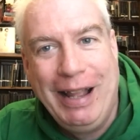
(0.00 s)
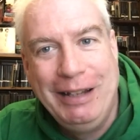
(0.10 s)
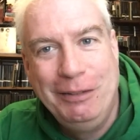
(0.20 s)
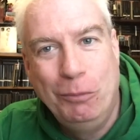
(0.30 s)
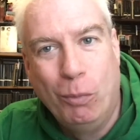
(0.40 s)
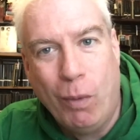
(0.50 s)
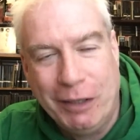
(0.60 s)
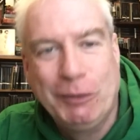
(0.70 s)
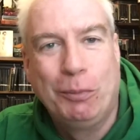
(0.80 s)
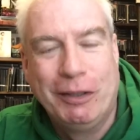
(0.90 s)
It
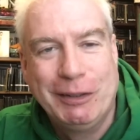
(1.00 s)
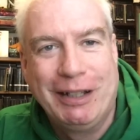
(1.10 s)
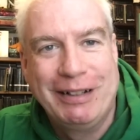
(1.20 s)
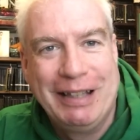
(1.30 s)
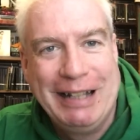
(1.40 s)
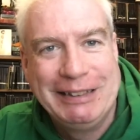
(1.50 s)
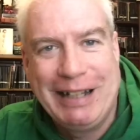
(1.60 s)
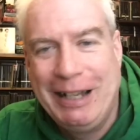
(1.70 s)
once was a classic.